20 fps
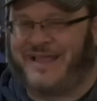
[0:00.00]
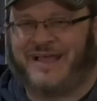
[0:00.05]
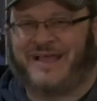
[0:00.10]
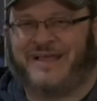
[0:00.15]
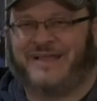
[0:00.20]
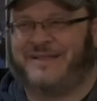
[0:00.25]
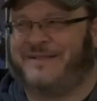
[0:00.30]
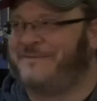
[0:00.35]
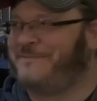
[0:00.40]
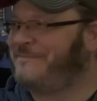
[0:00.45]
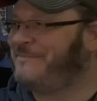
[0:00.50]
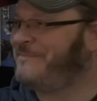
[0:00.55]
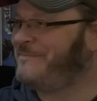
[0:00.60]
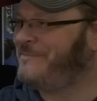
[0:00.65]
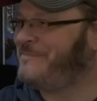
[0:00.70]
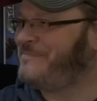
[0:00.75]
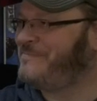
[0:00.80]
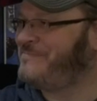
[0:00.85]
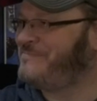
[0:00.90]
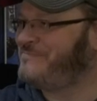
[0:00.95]

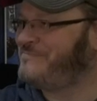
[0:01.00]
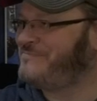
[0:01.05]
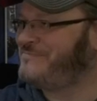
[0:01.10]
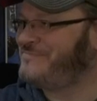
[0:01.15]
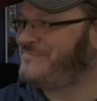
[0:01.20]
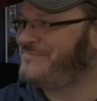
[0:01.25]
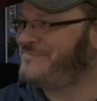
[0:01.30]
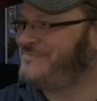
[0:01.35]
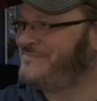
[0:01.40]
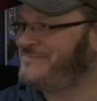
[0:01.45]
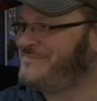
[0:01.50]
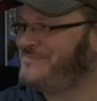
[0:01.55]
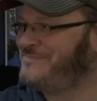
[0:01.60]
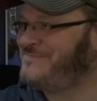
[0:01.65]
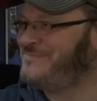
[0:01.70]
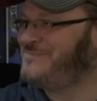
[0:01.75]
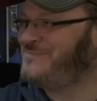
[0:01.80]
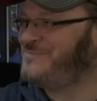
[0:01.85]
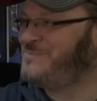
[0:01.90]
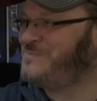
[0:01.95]

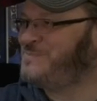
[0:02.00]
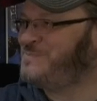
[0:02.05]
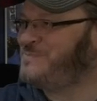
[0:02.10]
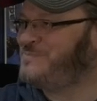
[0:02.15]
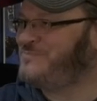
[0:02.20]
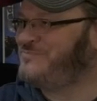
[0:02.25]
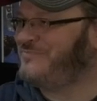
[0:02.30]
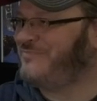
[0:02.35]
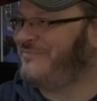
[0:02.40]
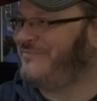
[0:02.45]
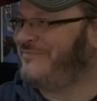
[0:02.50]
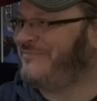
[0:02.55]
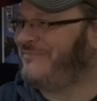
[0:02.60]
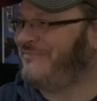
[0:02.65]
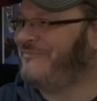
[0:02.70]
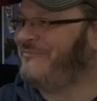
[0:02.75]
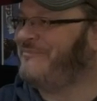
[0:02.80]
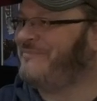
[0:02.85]
(not speaking)